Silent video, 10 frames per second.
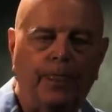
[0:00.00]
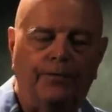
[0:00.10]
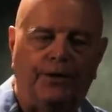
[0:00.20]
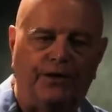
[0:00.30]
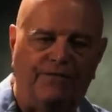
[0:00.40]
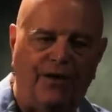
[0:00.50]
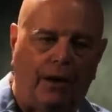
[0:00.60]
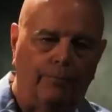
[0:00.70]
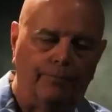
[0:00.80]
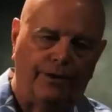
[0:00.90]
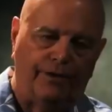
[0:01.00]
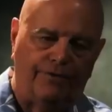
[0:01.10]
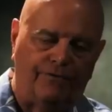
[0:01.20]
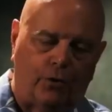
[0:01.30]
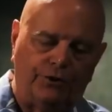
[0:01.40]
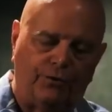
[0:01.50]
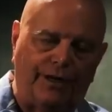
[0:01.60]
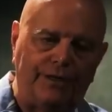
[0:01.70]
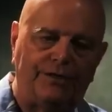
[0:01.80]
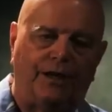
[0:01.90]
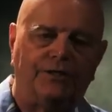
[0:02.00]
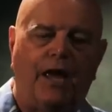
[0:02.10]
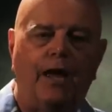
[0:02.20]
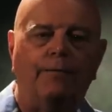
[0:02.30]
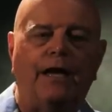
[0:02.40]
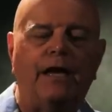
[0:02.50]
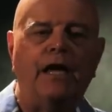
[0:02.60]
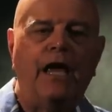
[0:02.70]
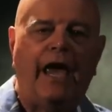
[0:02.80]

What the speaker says: the development of the 426 Hemi